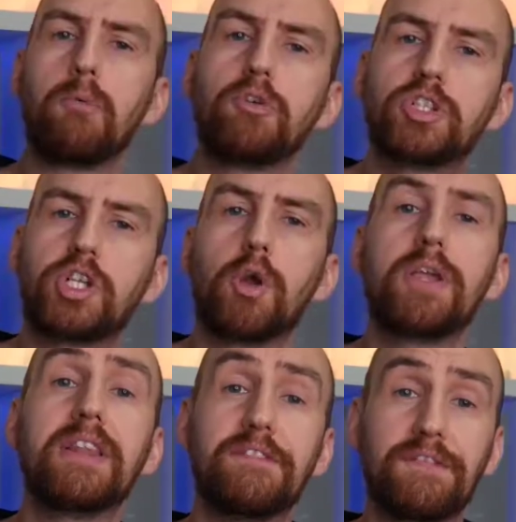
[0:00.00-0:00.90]
will show
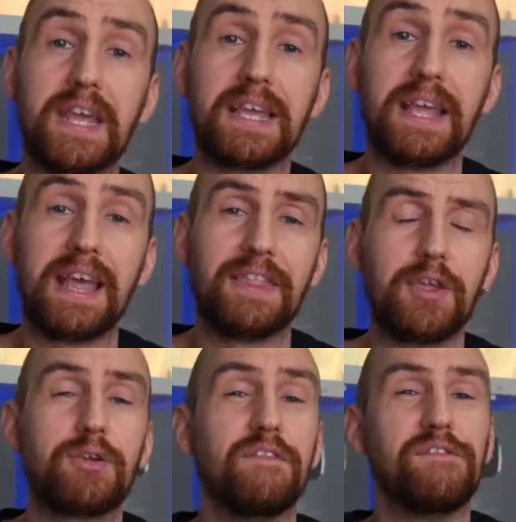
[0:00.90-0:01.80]
you the thing that
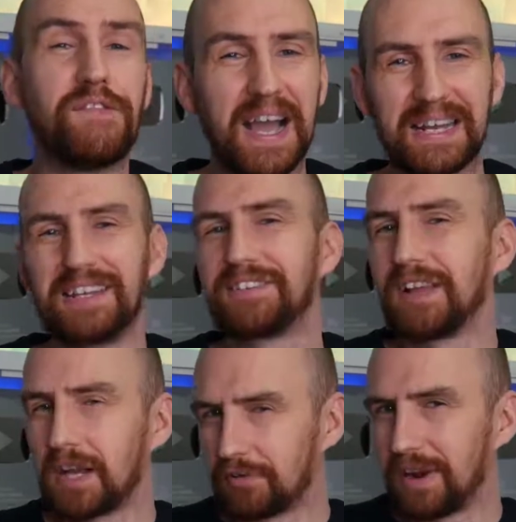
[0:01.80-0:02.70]
you can finally
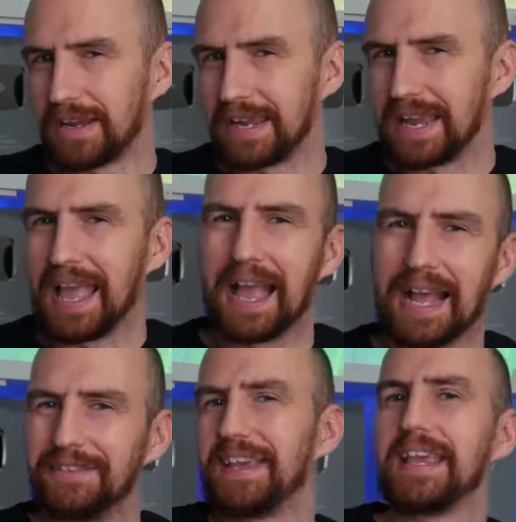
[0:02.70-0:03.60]
start tracking
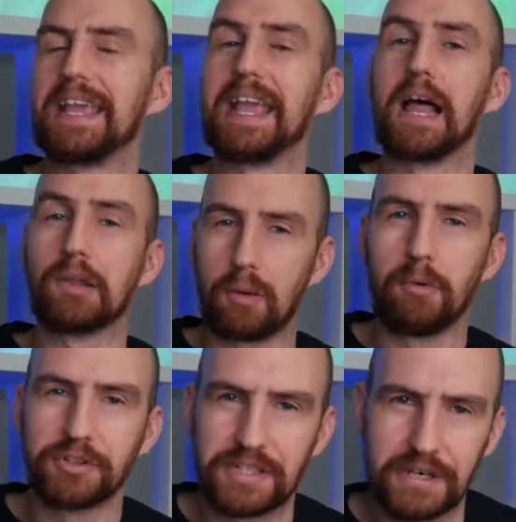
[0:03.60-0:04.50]
and taking a lot
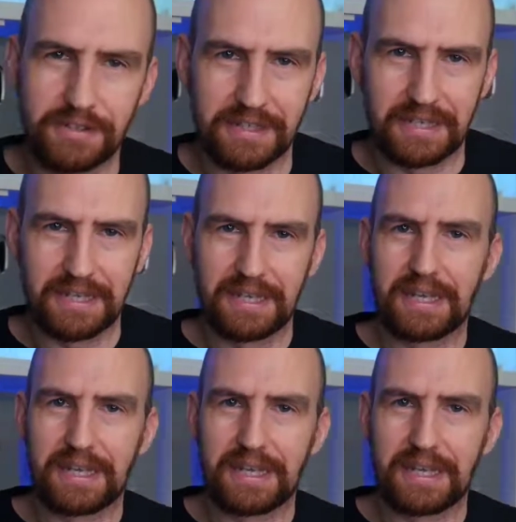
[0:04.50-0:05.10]
more seriously.